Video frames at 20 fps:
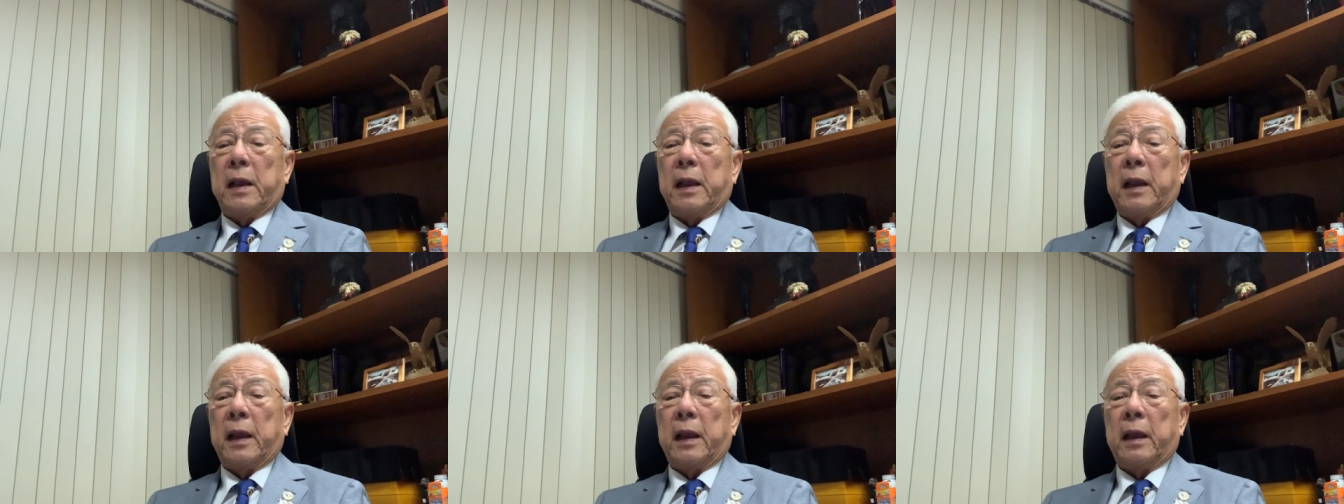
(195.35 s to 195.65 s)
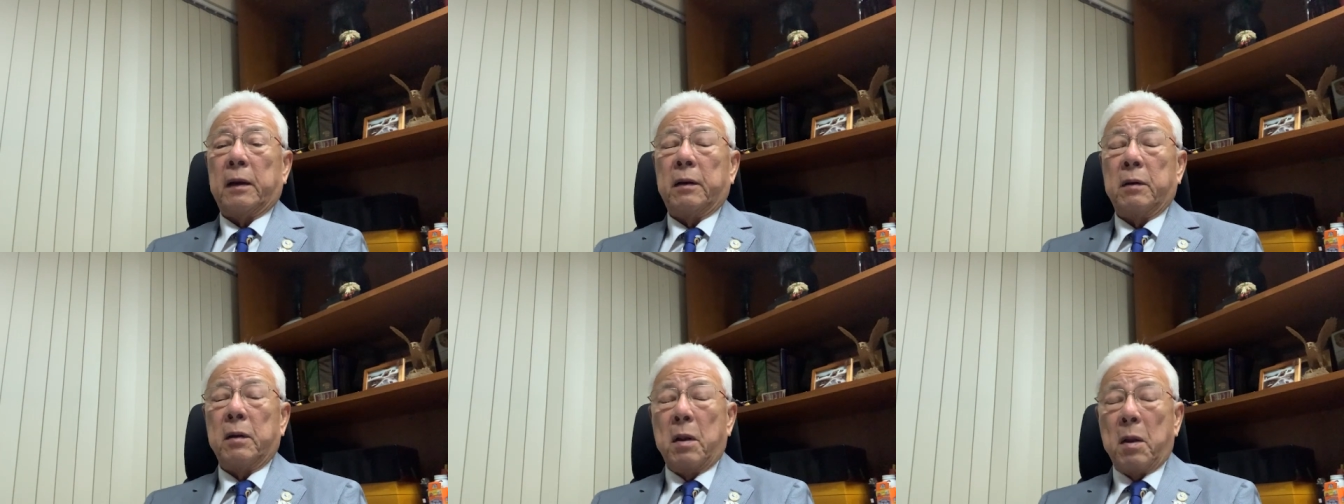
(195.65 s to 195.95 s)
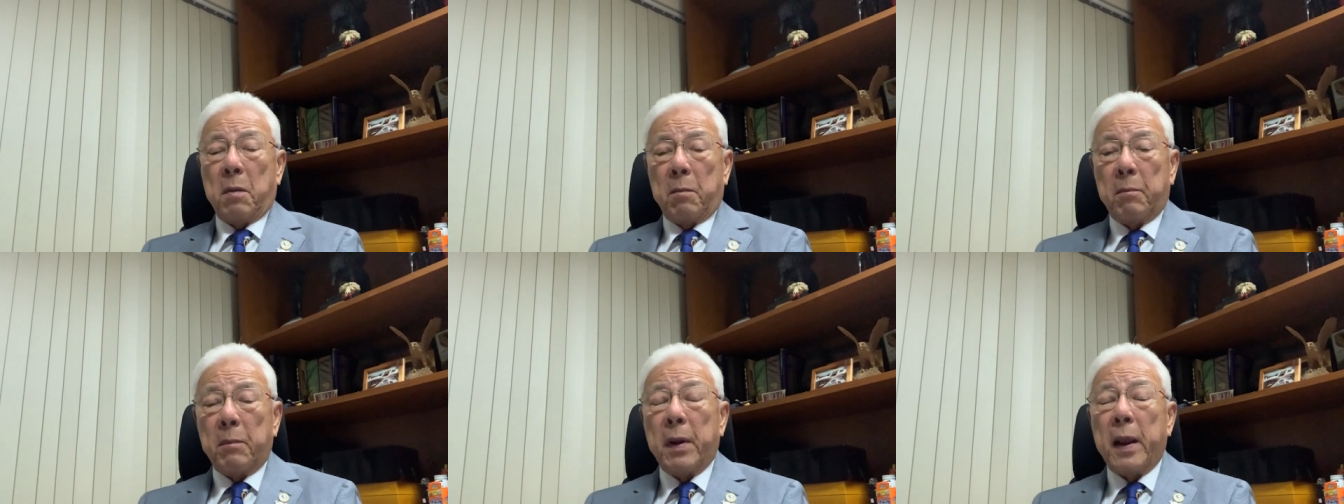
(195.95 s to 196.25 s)
and
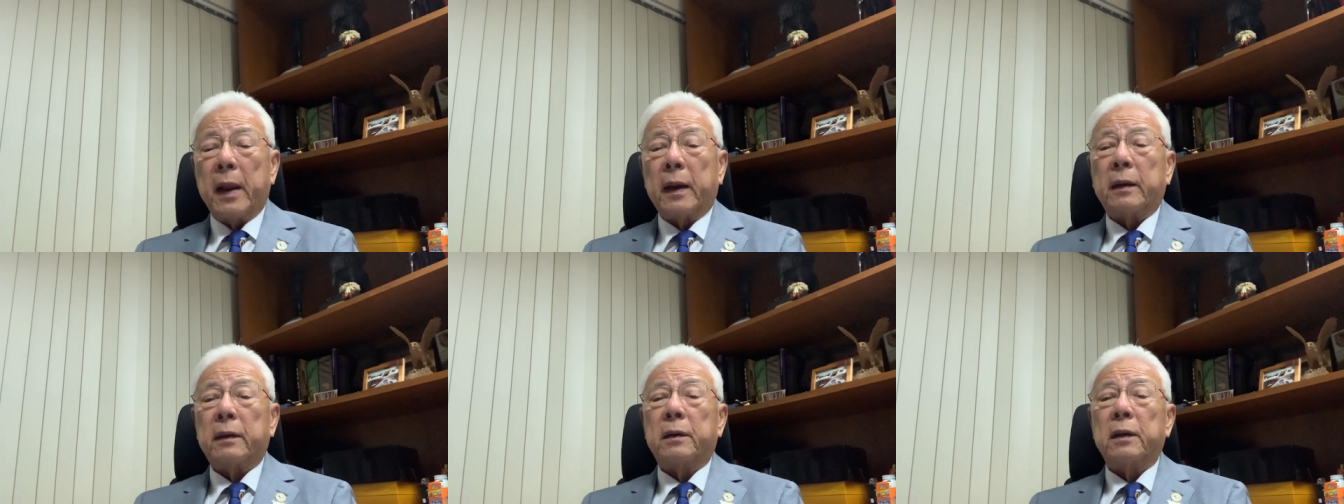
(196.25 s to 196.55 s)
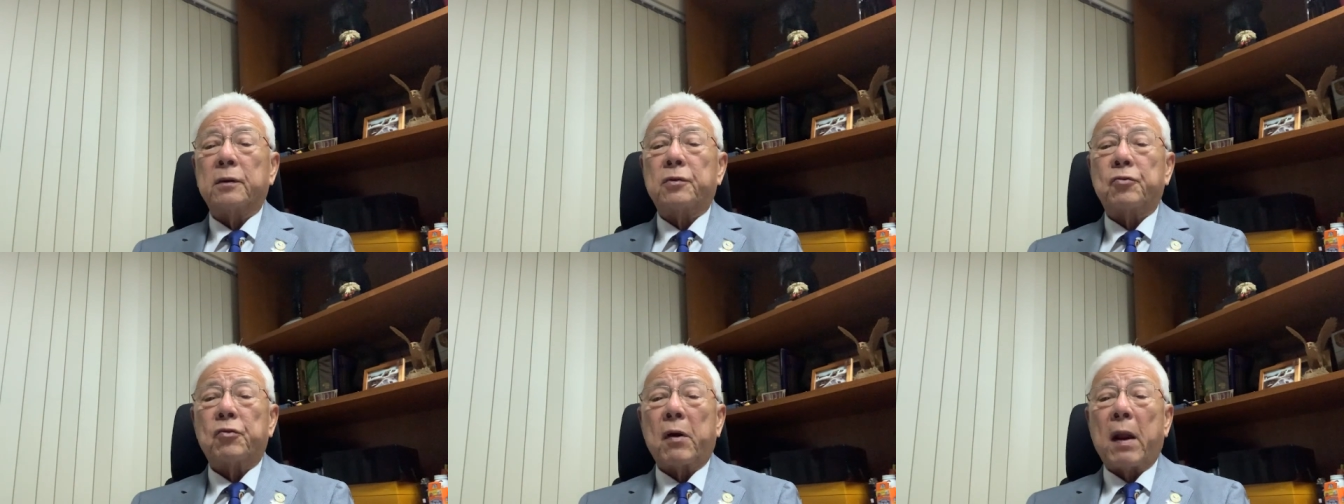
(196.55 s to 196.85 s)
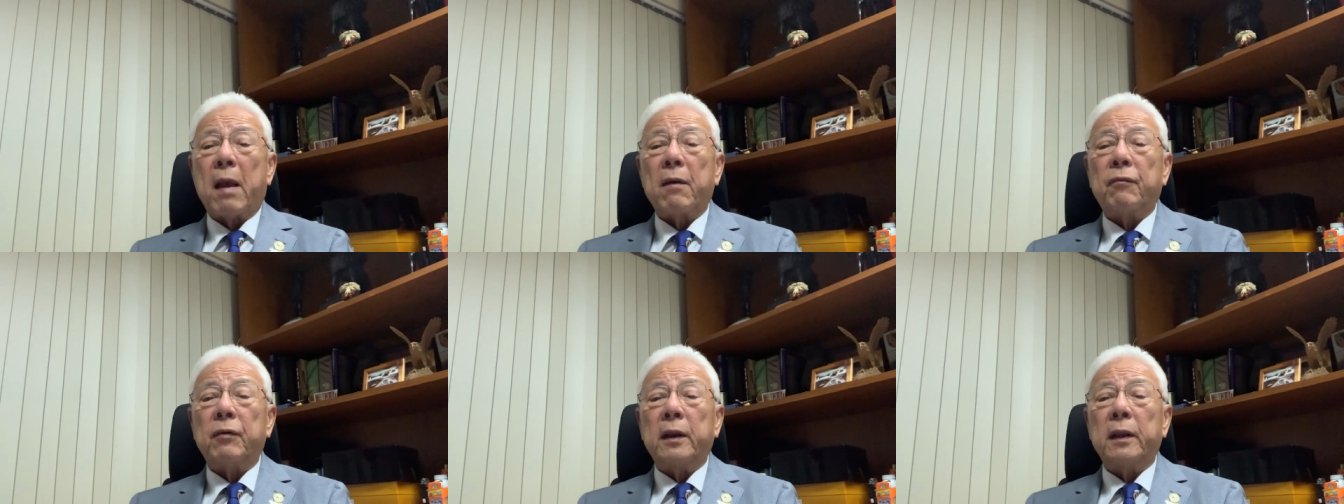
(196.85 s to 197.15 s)
make the
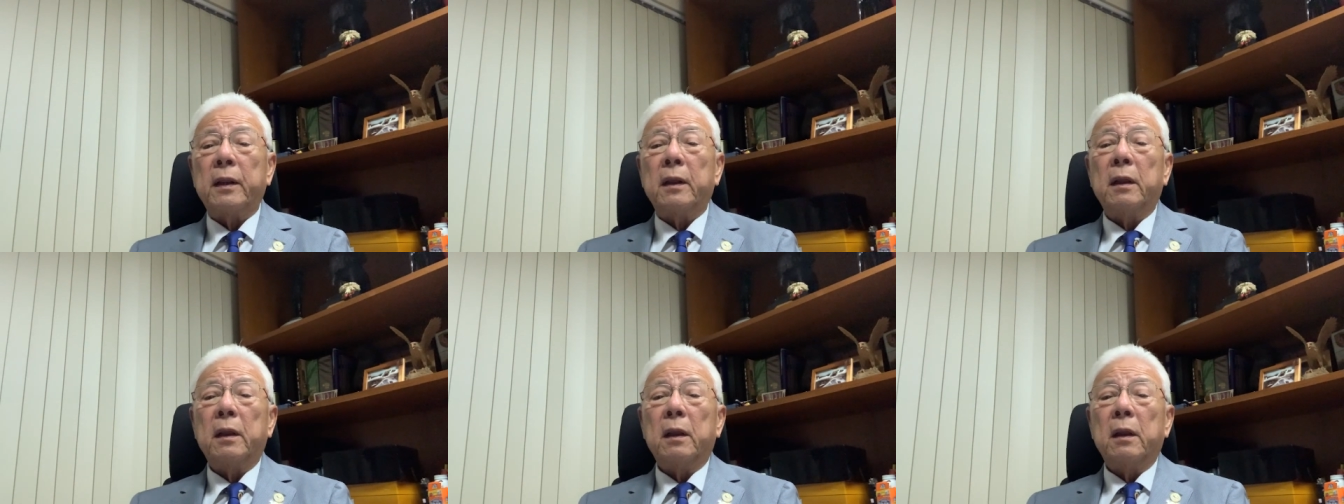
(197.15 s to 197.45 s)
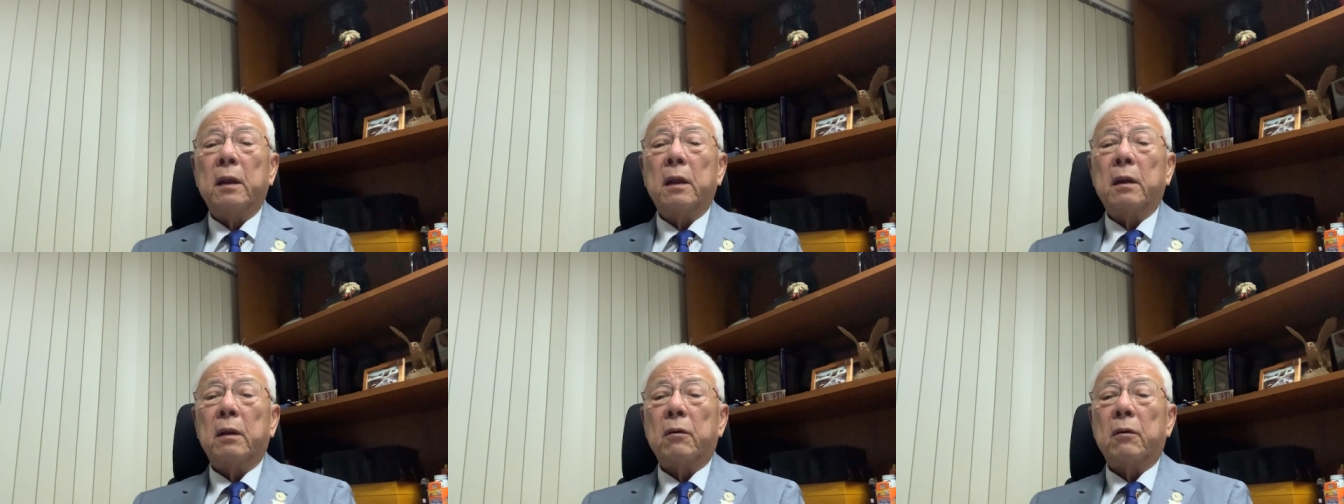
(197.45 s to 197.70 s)
traveling